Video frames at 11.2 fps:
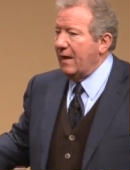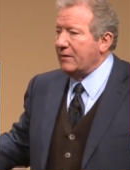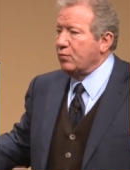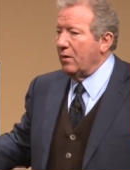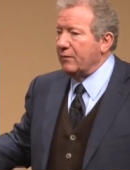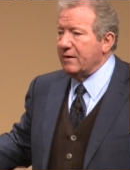
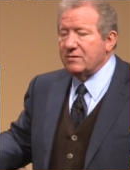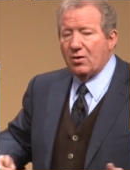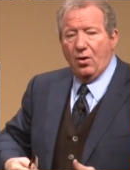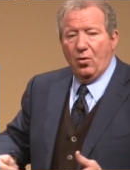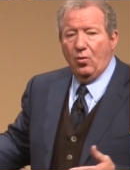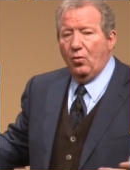That's what this
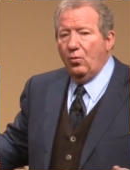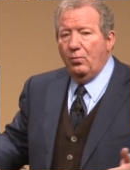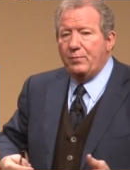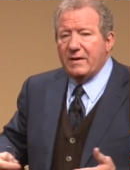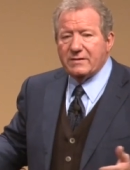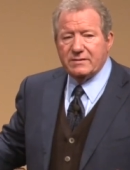whole
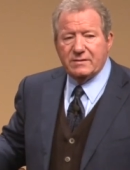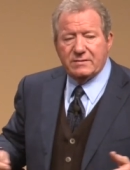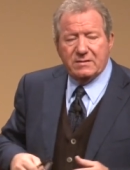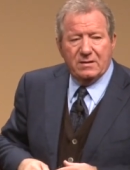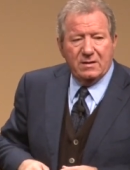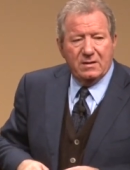
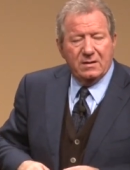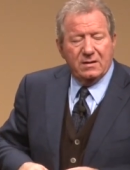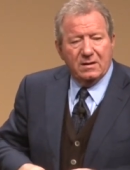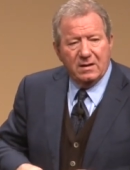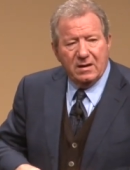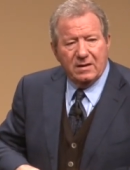business
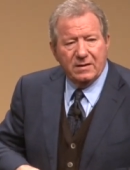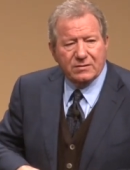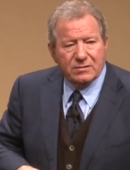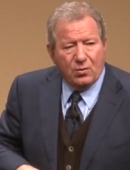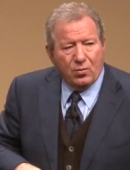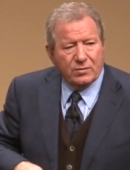in
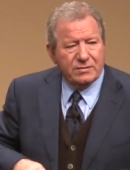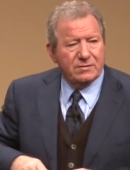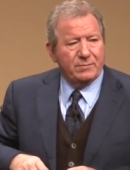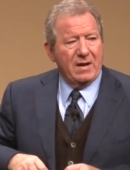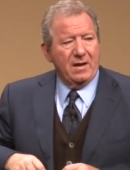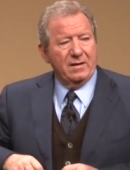this course
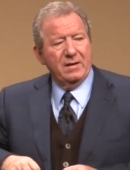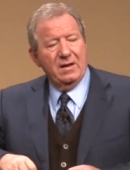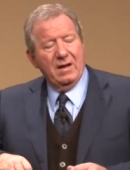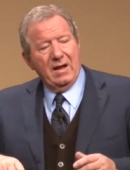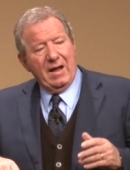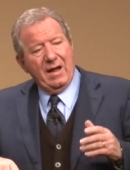is about
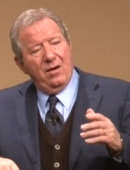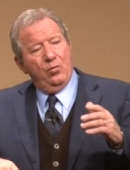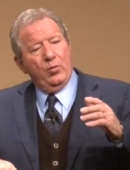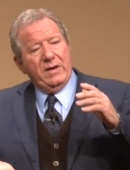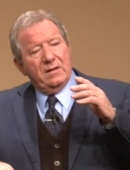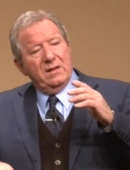how
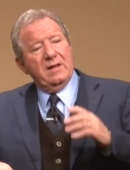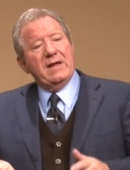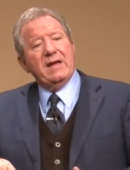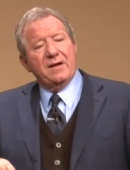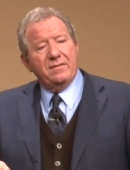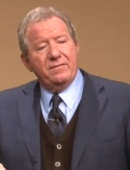we
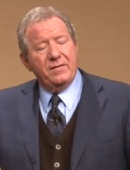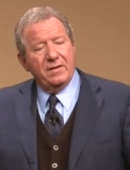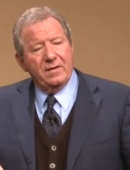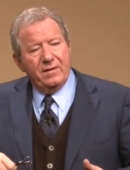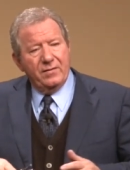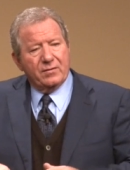live
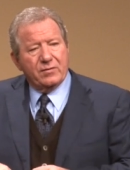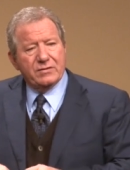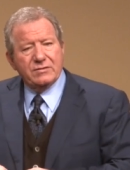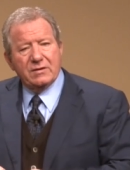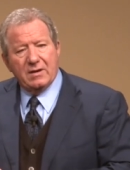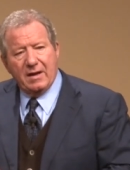the
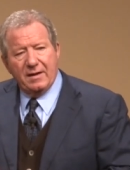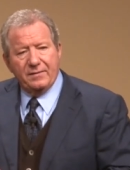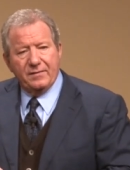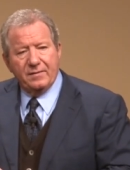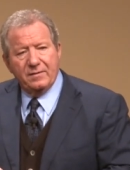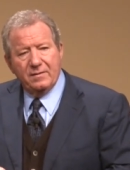Christian
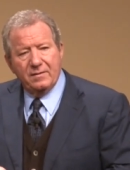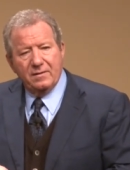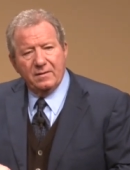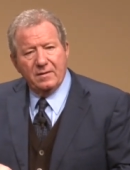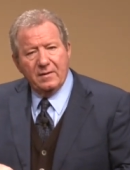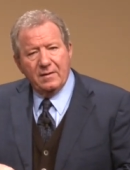life.
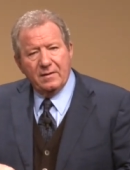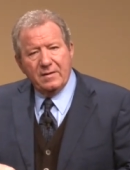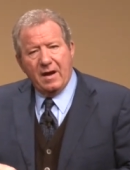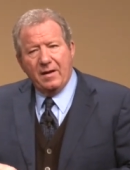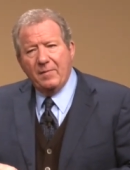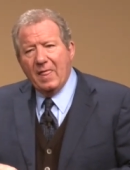
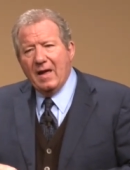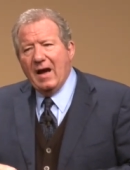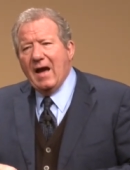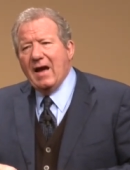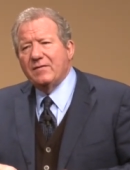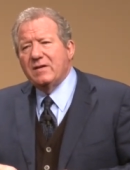Now,
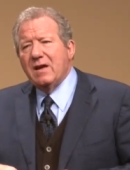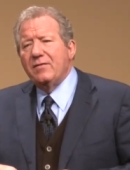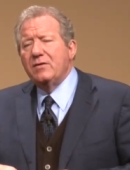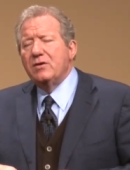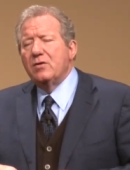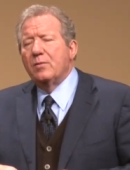I've
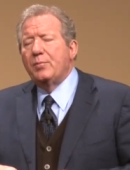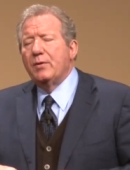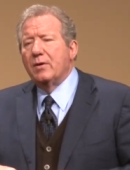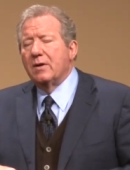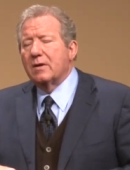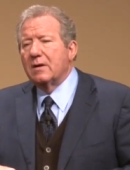given you a
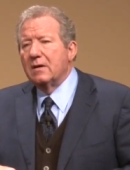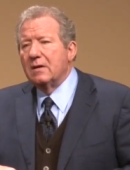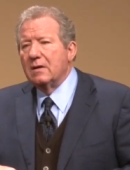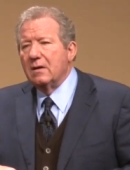book.